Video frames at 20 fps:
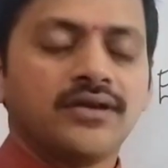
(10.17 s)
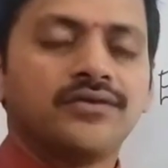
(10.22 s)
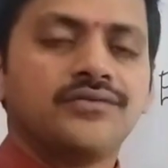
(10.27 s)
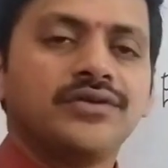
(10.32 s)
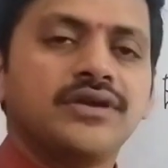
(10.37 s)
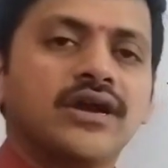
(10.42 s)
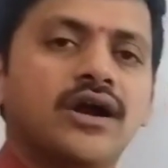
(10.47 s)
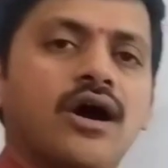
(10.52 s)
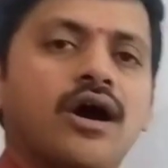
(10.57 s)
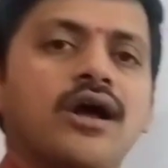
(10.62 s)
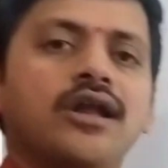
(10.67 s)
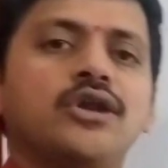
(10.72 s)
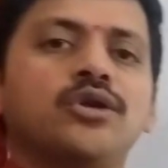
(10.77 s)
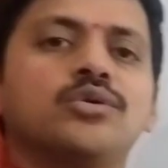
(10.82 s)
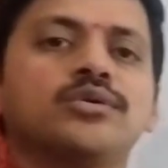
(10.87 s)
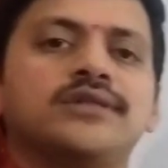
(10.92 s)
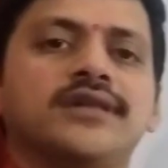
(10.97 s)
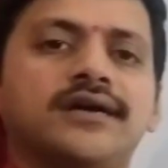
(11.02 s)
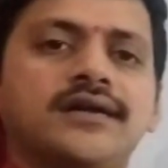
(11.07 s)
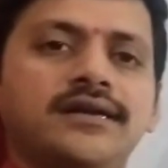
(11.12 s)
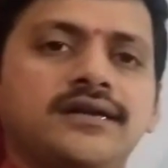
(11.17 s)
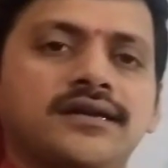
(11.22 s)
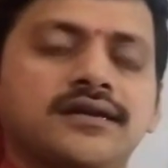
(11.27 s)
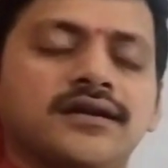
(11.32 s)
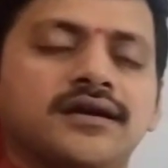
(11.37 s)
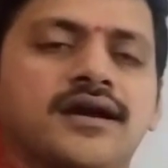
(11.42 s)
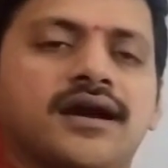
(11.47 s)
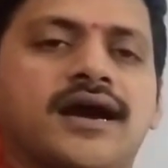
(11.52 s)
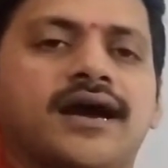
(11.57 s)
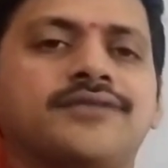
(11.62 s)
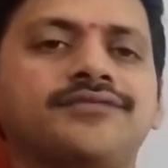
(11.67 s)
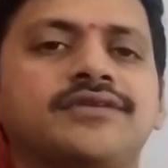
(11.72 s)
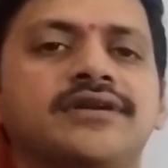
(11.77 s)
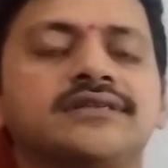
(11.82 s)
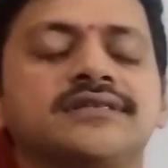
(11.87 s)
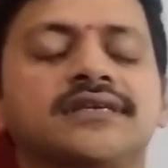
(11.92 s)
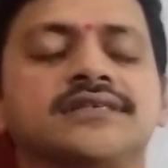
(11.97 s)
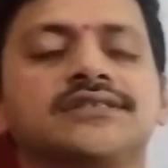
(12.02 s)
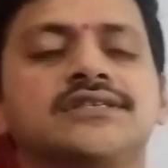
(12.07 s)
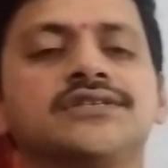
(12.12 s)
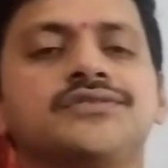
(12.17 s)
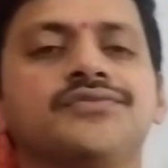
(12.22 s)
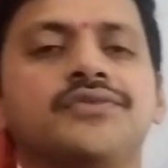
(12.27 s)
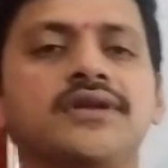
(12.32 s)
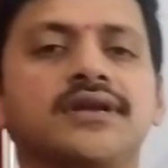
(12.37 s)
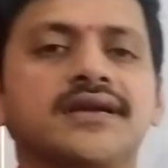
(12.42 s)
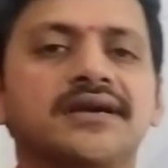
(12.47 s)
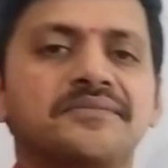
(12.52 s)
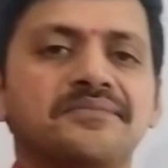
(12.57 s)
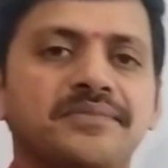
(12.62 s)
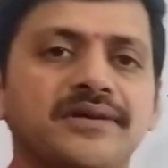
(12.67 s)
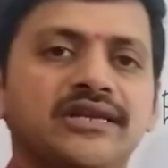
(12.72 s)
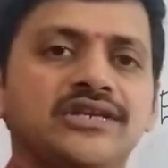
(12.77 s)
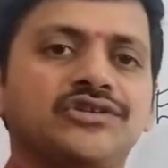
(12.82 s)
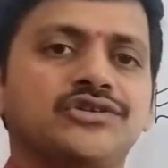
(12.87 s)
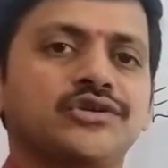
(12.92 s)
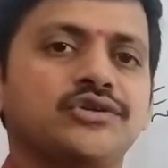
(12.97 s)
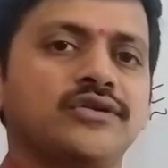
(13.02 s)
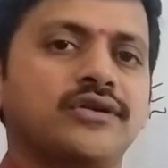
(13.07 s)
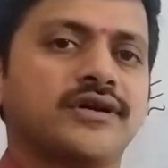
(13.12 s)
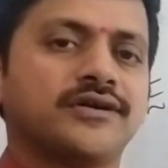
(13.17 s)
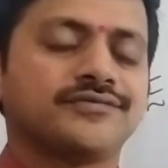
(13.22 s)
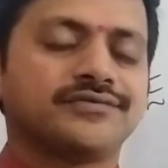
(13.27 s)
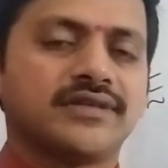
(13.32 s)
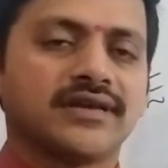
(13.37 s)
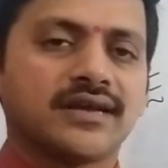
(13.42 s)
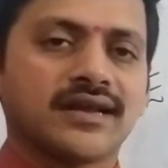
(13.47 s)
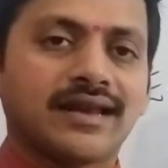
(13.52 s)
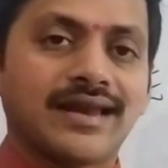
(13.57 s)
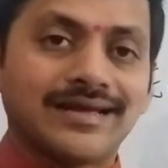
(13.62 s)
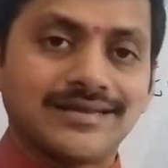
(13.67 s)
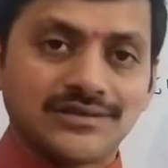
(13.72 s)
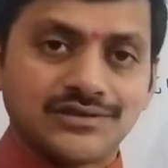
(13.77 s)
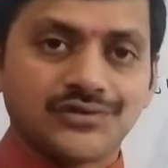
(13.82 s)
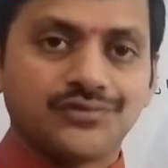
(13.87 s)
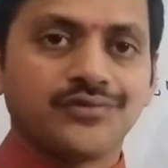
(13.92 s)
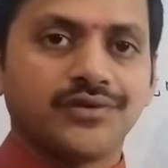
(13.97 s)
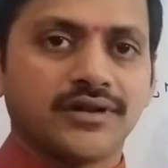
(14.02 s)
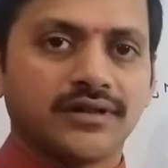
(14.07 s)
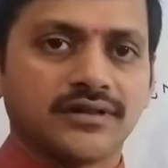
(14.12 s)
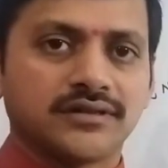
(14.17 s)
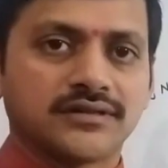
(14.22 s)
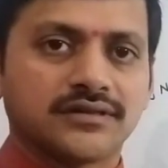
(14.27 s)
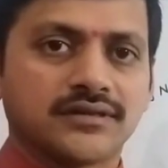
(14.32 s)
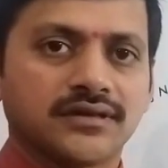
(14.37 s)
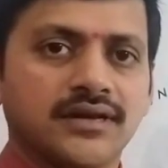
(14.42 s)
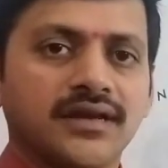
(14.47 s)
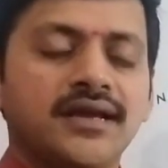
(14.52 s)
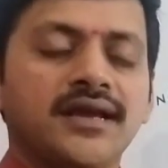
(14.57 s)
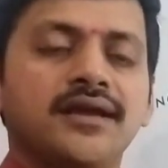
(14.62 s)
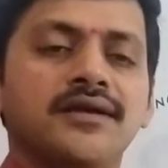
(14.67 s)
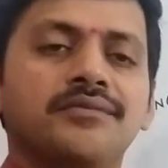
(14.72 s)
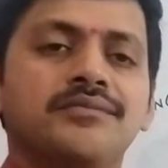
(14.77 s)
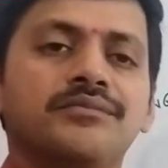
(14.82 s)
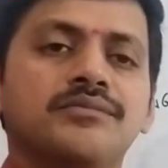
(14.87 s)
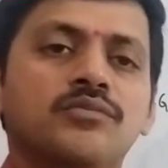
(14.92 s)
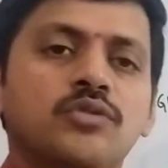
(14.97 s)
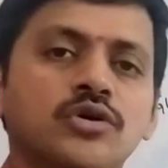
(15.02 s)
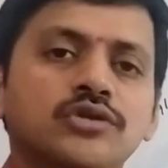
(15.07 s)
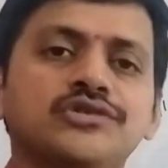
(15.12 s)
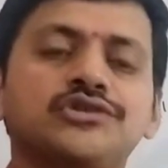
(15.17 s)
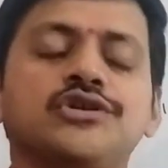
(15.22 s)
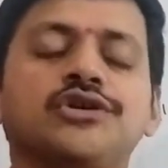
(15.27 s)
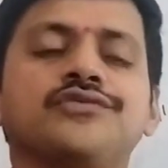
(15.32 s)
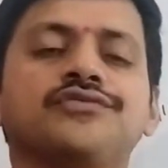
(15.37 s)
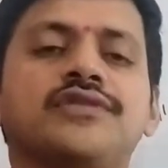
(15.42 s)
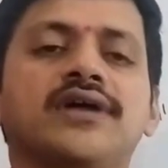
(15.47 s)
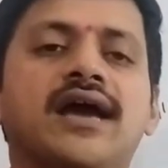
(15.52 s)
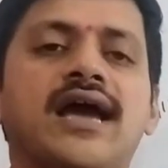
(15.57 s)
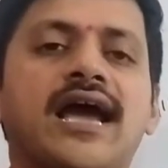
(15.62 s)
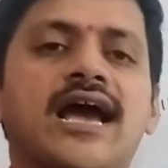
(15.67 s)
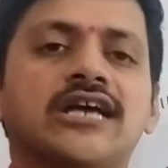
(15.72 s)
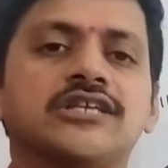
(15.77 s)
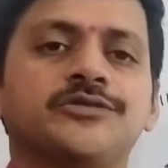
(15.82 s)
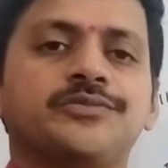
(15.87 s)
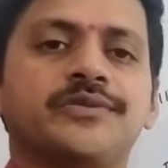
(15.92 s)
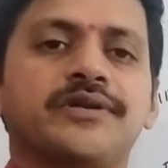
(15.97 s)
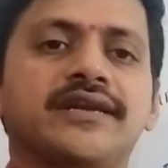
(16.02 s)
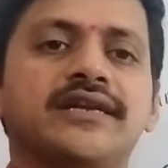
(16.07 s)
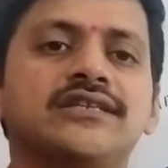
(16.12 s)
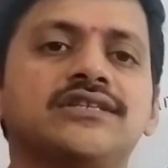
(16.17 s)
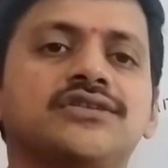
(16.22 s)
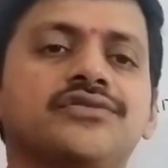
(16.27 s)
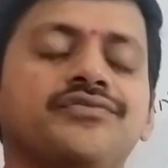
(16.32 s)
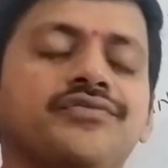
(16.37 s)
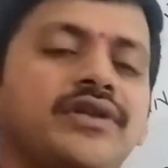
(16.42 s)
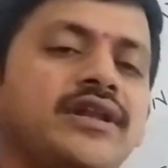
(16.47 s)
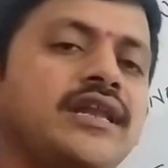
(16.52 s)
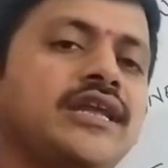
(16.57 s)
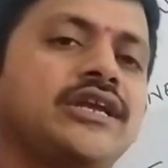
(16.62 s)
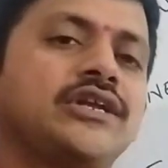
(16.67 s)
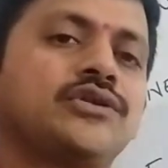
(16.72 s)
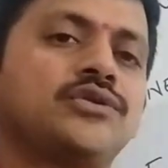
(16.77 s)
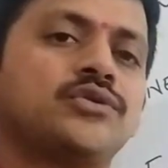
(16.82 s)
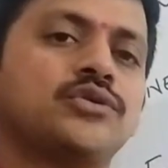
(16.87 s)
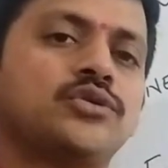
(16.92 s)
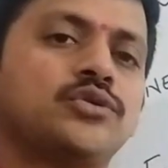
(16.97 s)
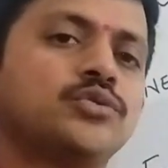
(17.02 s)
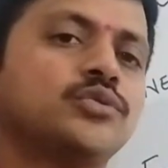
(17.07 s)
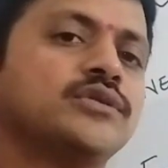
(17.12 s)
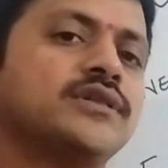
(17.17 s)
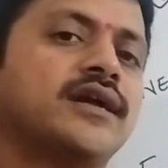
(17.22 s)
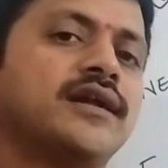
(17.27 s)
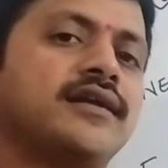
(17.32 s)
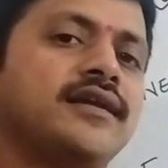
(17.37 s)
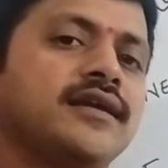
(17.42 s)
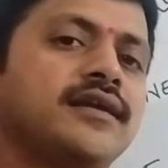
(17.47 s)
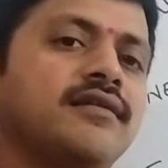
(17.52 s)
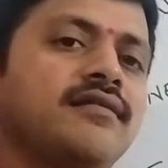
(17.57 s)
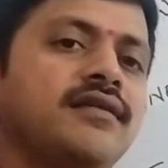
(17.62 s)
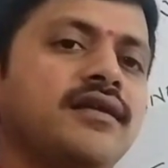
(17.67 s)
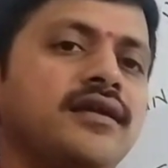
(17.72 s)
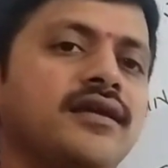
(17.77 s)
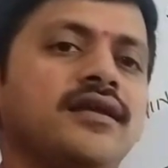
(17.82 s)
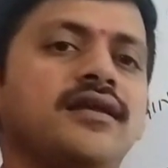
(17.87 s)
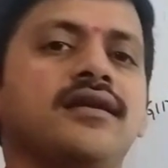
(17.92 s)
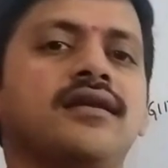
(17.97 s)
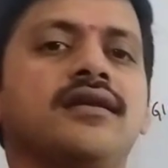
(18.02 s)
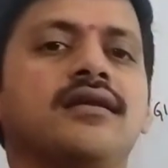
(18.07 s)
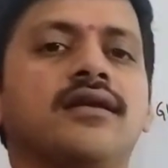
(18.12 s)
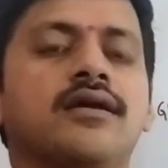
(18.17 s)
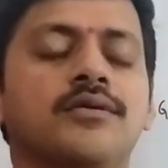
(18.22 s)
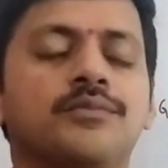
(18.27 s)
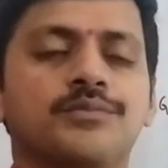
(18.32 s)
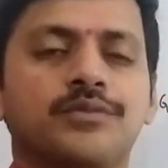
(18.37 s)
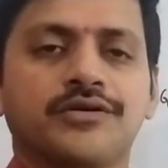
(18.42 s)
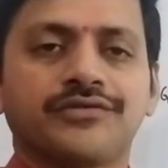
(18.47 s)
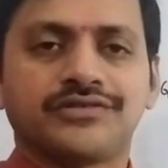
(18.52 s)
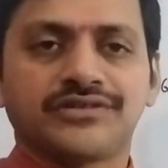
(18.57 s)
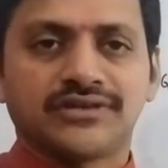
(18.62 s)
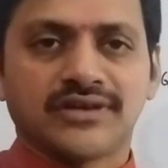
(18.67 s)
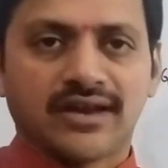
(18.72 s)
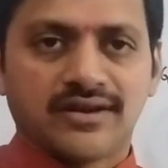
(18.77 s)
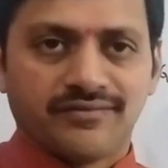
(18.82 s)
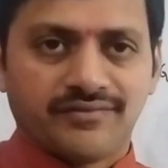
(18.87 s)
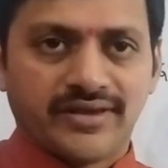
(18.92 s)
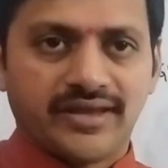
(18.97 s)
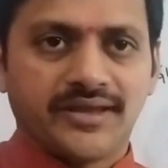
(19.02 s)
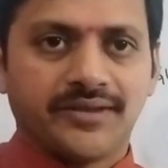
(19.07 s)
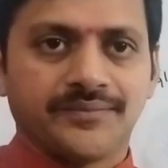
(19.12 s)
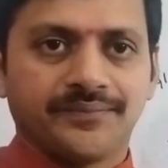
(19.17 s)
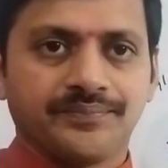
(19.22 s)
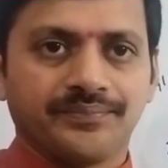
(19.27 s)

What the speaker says: We all know that after successful completion of the class 12th, most of the aspirants willing to do the degree in professional way.